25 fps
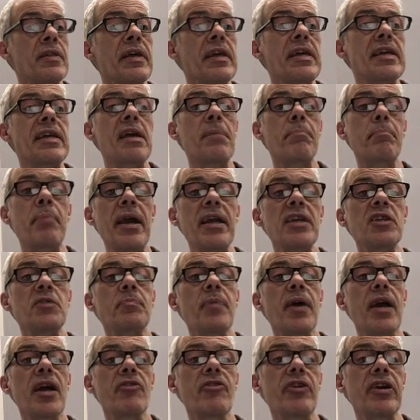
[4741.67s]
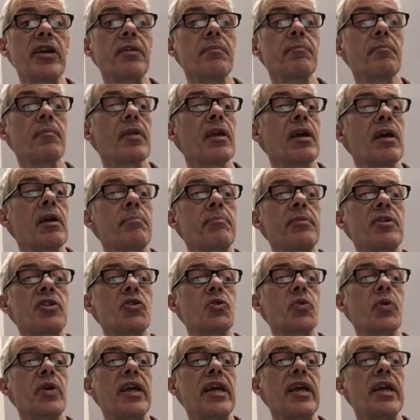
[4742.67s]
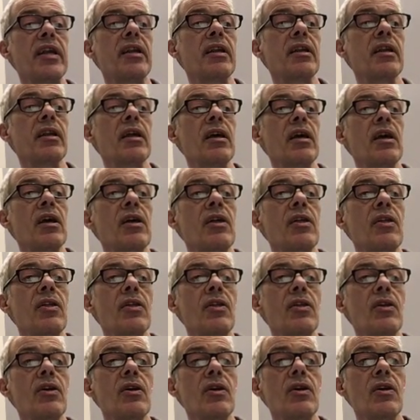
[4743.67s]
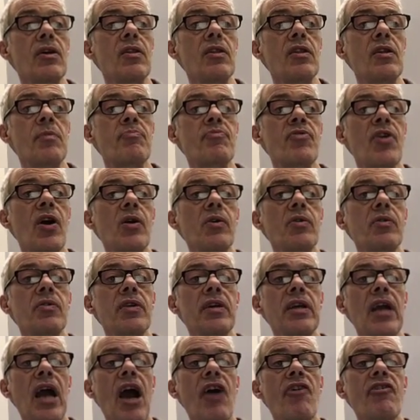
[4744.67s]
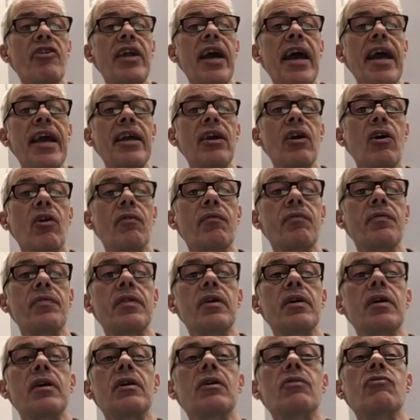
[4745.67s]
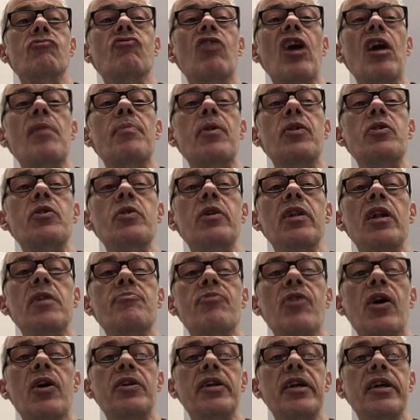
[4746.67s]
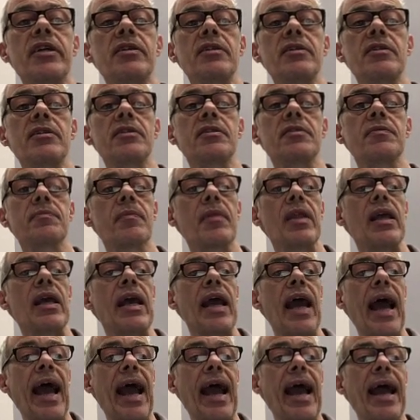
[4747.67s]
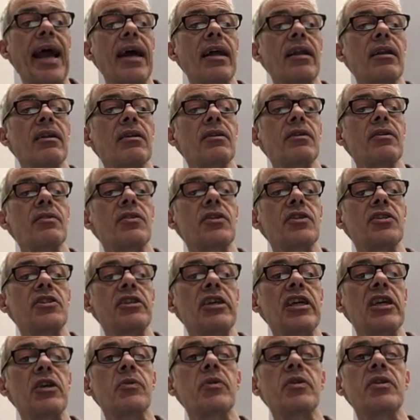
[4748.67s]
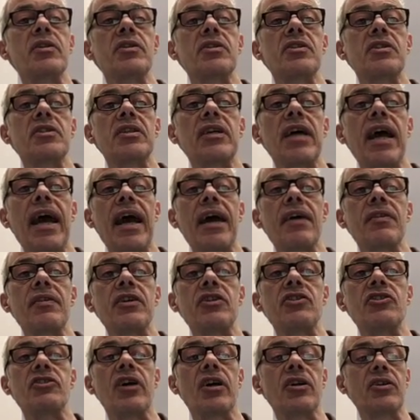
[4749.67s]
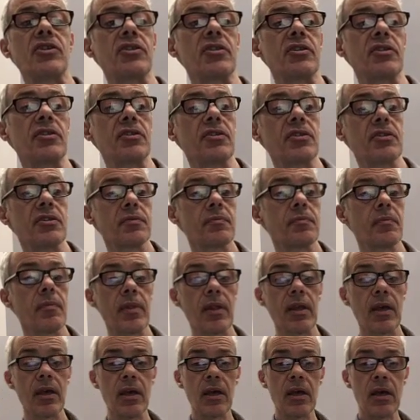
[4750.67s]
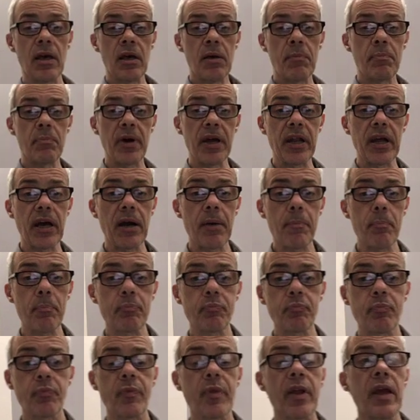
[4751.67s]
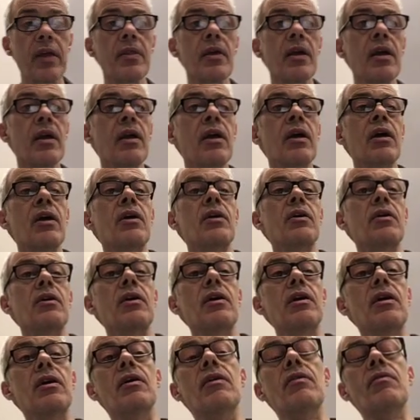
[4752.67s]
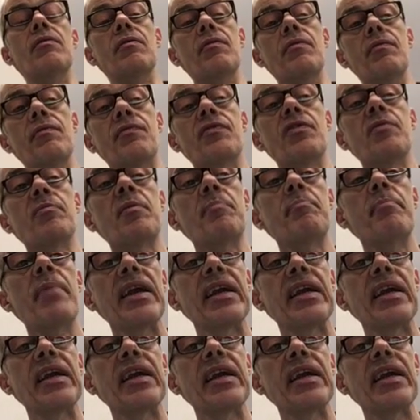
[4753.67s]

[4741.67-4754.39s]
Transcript: that you get base pairing between the, pro- the RNA of the ribonucleoproteins and the sequence at these junctions. But um, from a